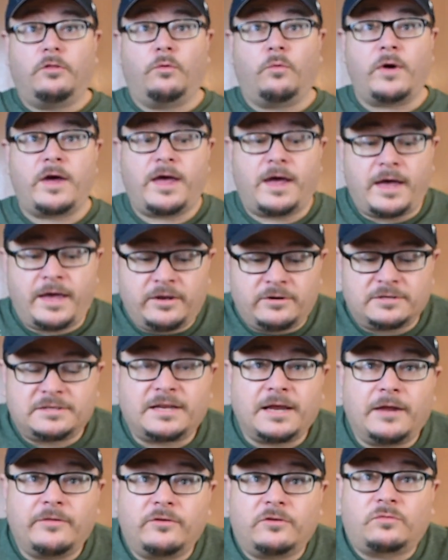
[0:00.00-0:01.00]
The way I
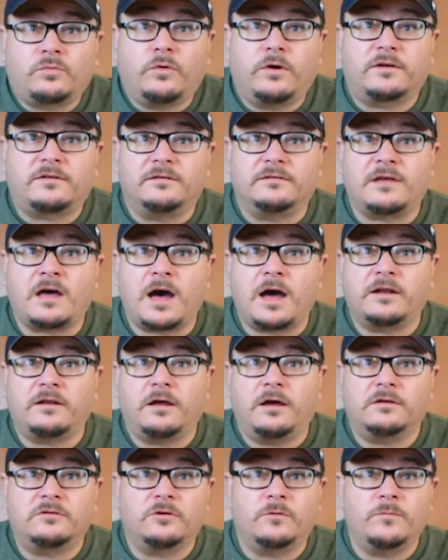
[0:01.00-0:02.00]
understand this works is hot
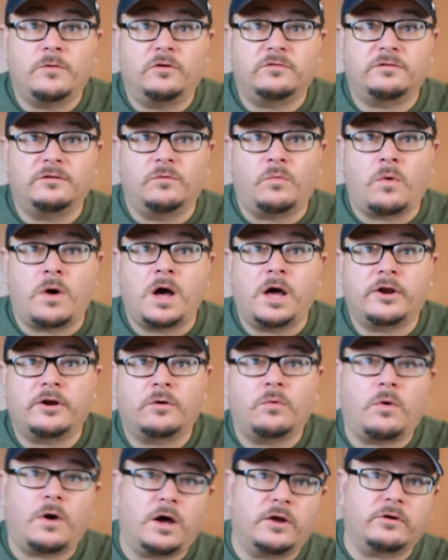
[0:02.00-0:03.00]
dogs are mostly
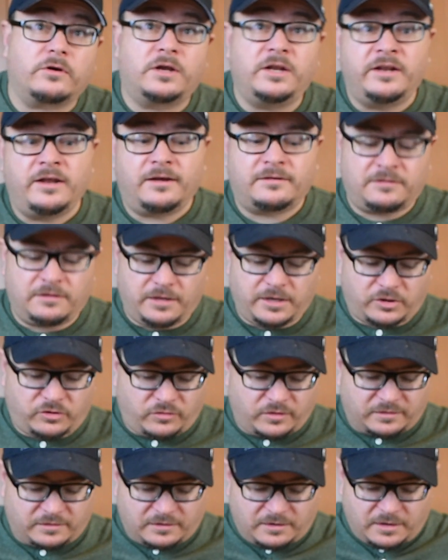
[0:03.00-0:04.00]
water. Water conducts
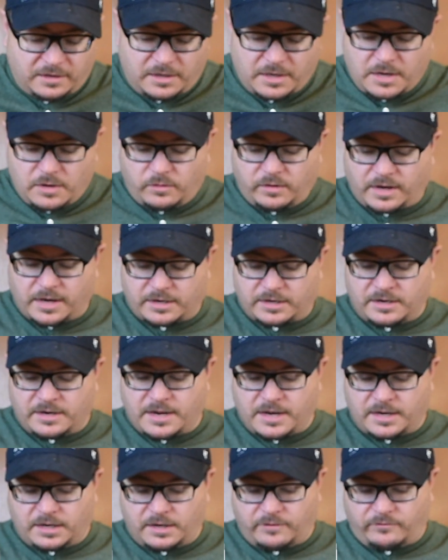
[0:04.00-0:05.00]
electricity. We got a
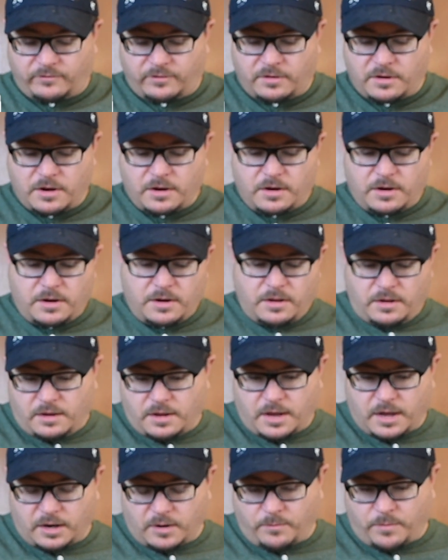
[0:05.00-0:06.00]
negative
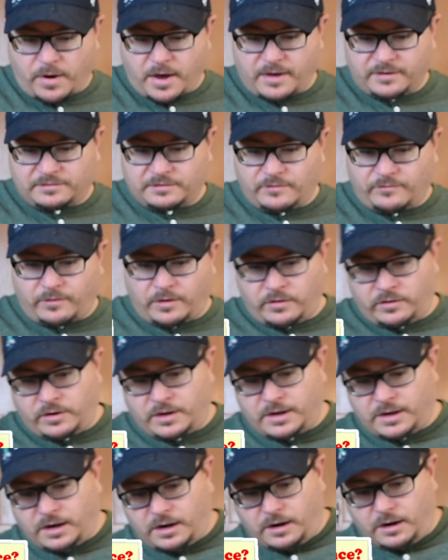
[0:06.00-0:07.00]
and a positive on
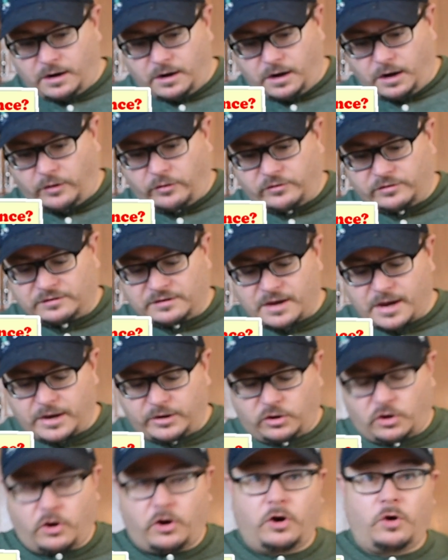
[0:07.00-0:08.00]
the other
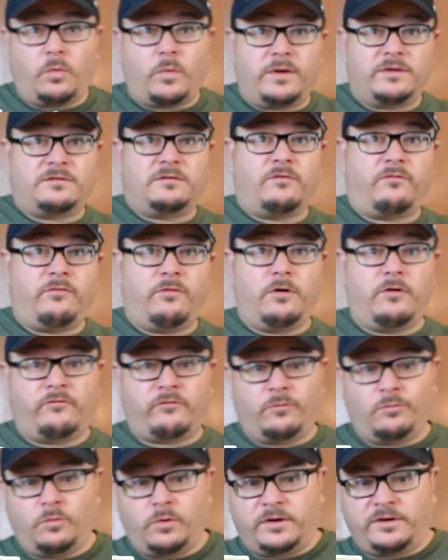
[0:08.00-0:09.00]
side. Current wants to flow
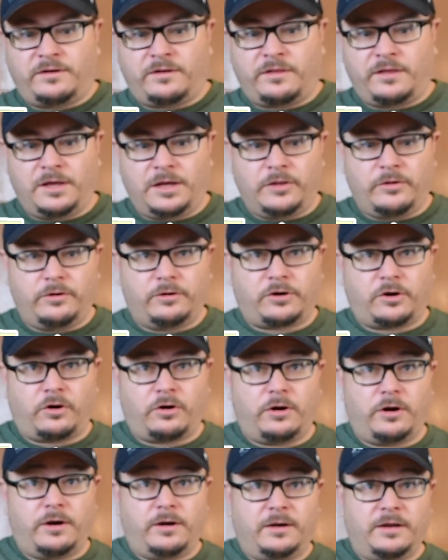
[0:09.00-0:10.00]
from one to the other.
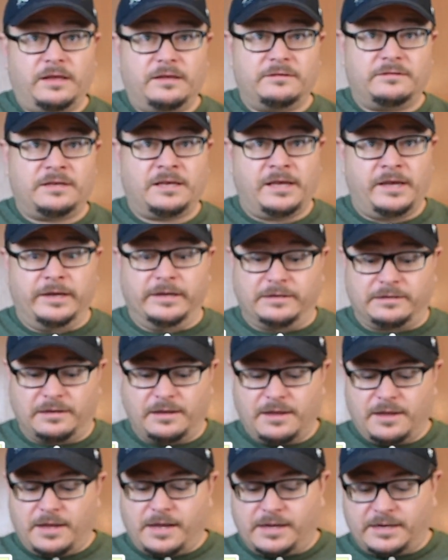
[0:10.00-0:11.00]
Current is heat.
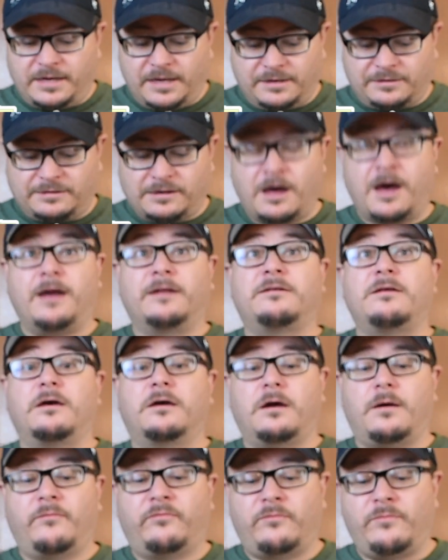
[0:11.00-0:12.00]
It heats the hot
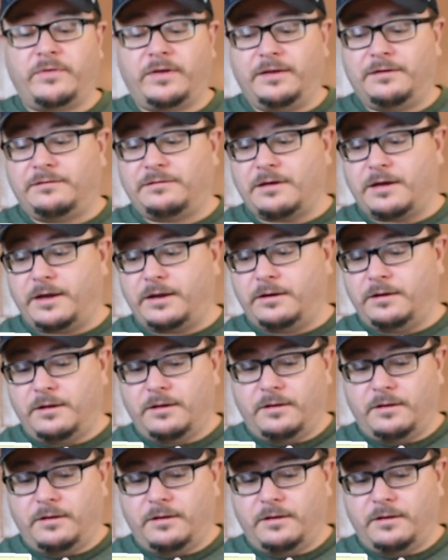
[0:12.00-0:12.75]
dog up from the inside.